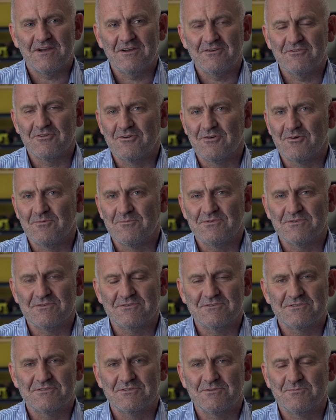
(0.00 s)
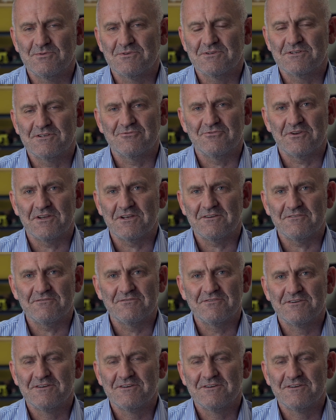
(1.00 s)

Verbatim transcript: highly competent, super creative,